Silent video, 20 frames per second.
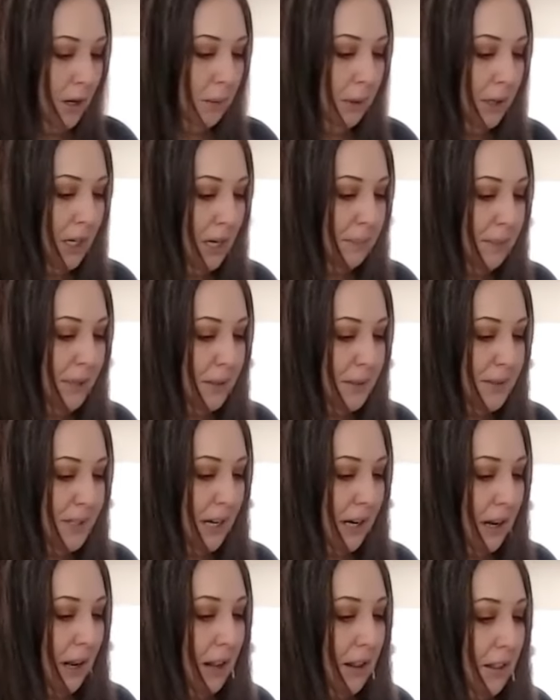We're going to be
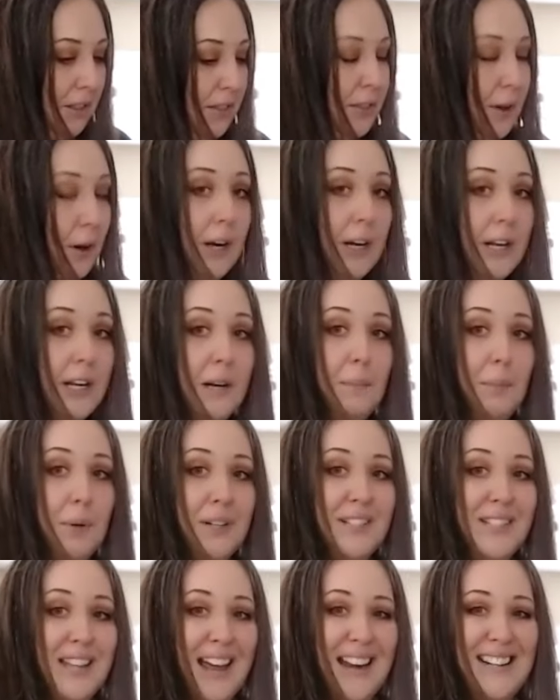using
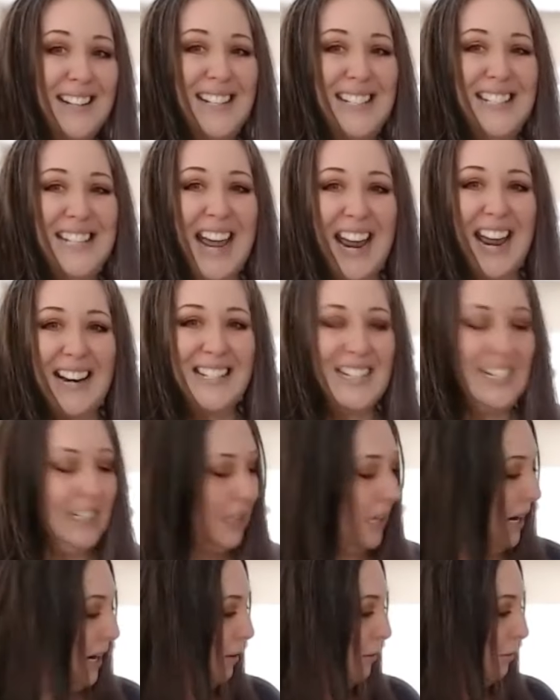30%
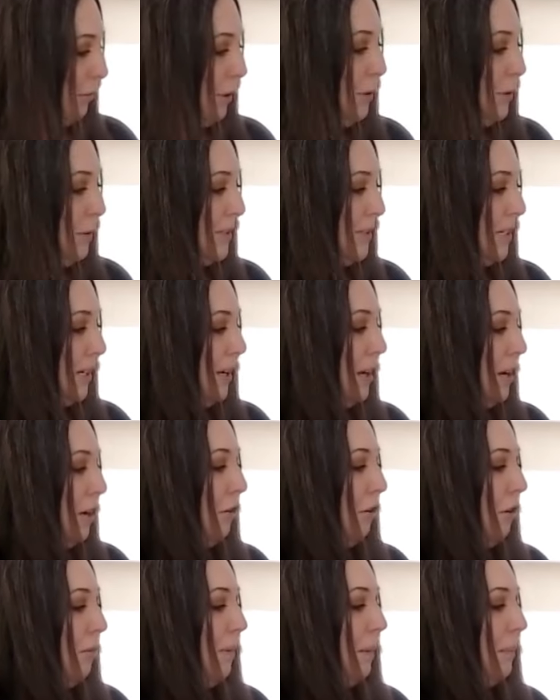dandelion root,
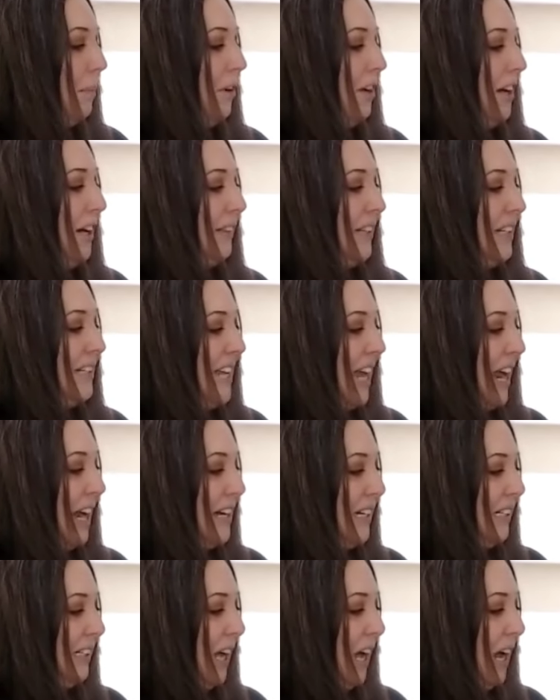remembering that
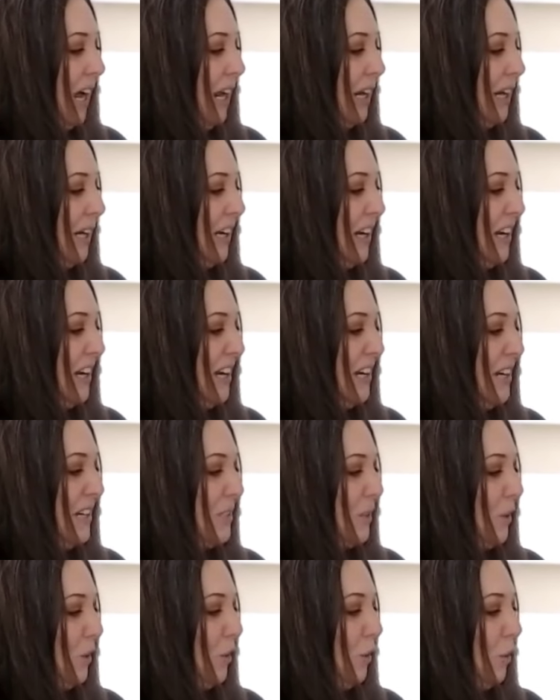dandelion
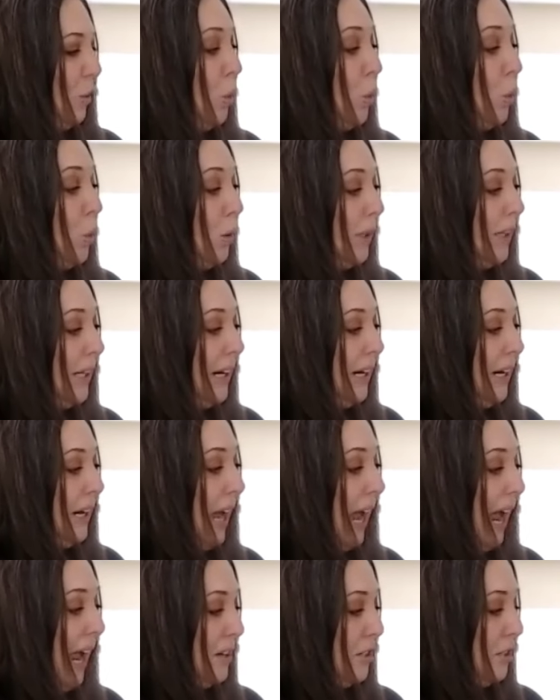is
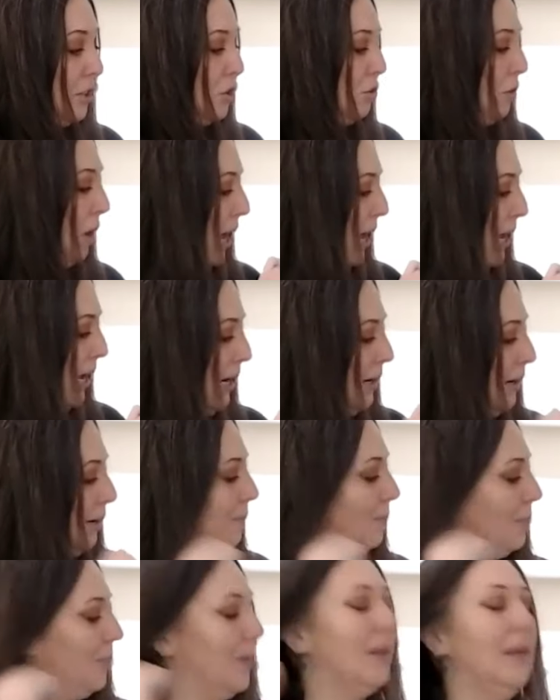cooling and drying.
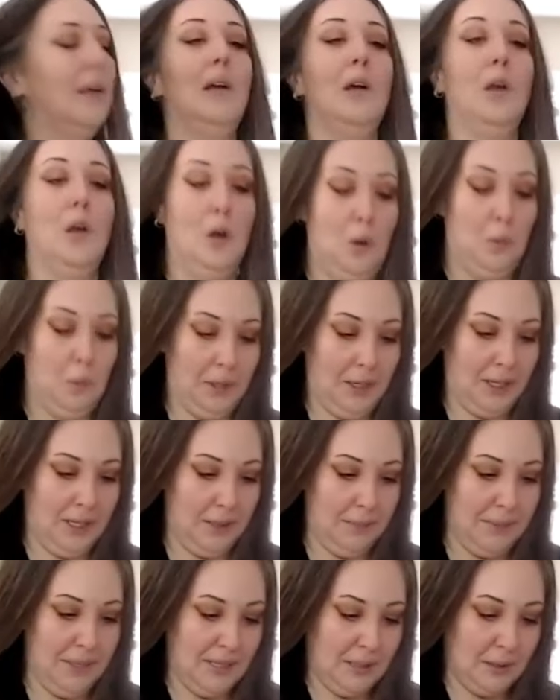We're going
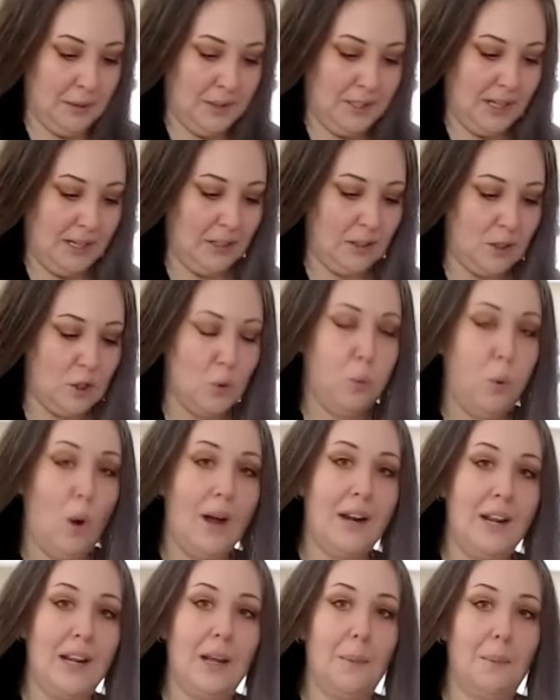to be using
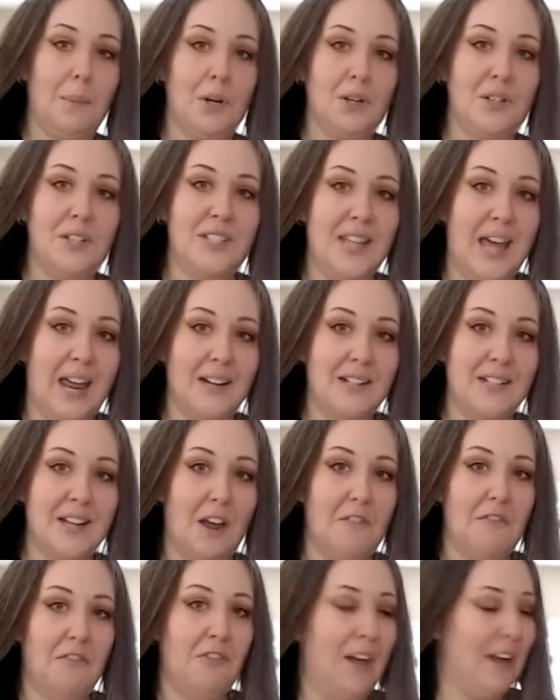20%
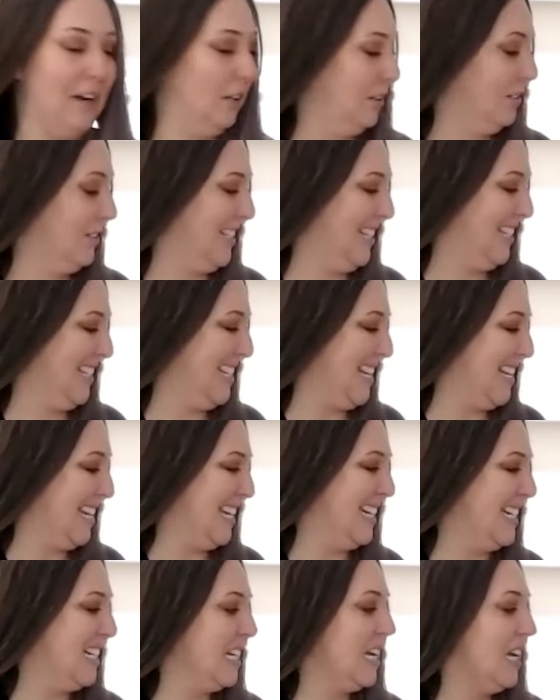fennel
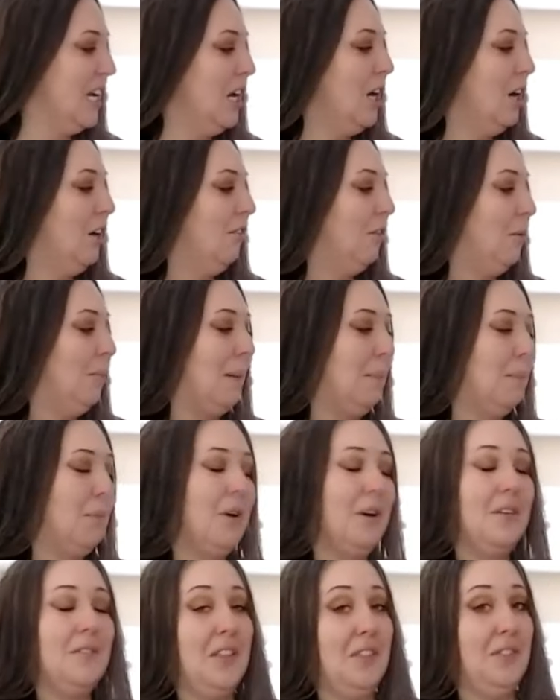seed.
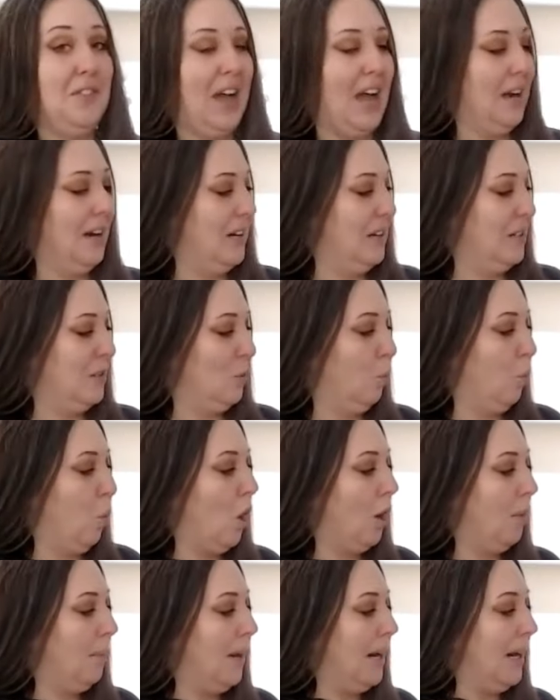Remember that that is
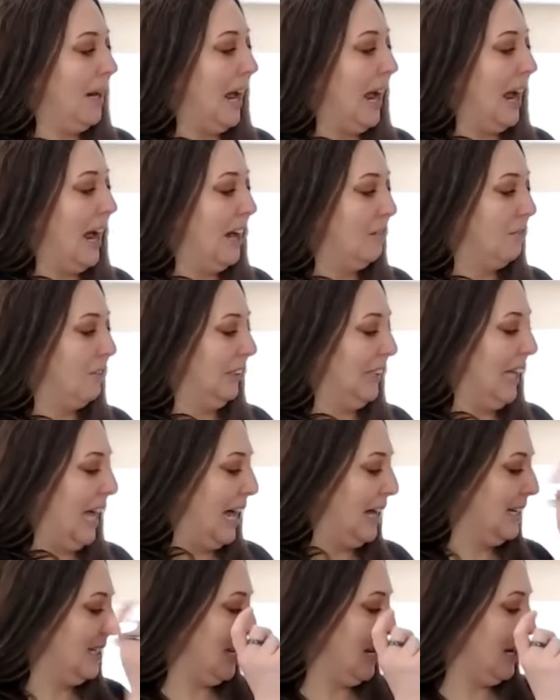warming and
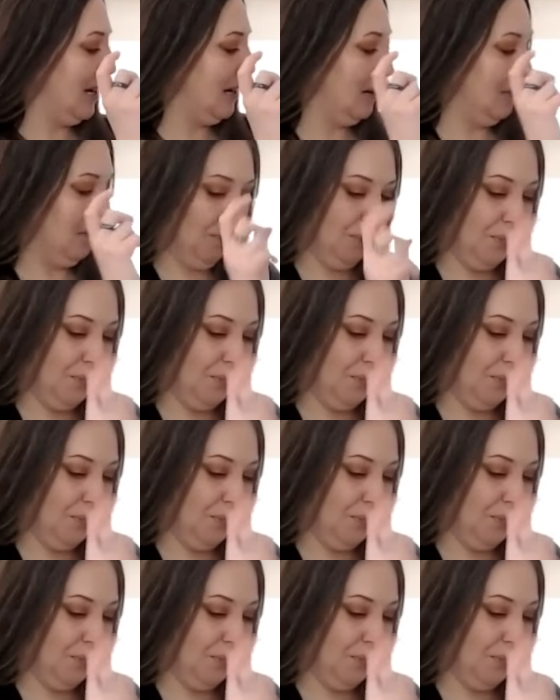relaxing.